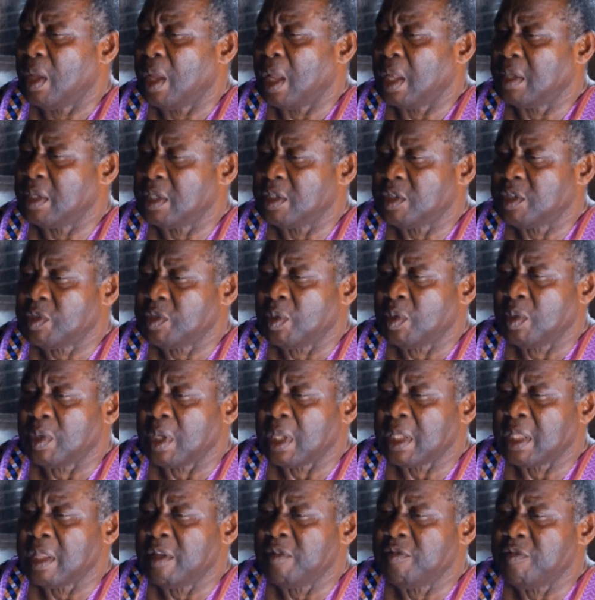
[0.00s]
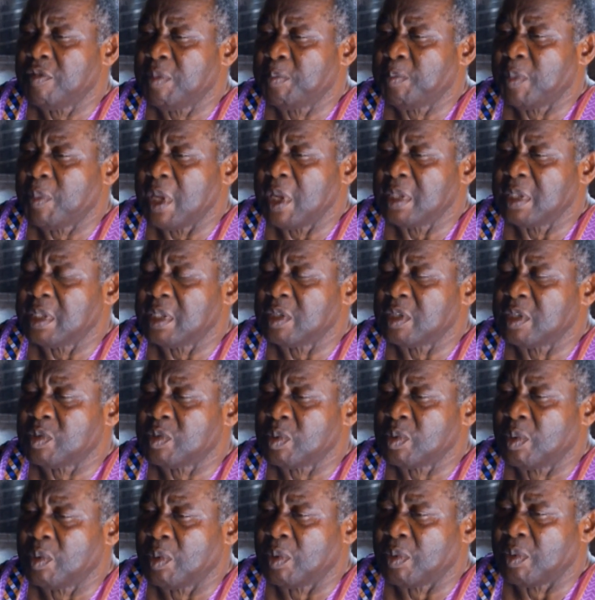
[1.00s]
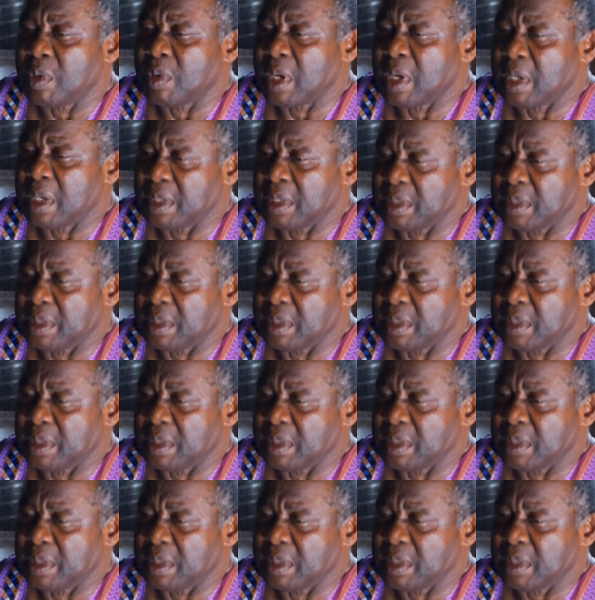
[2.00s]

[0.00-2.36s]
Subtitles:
and ensure that every place is all right.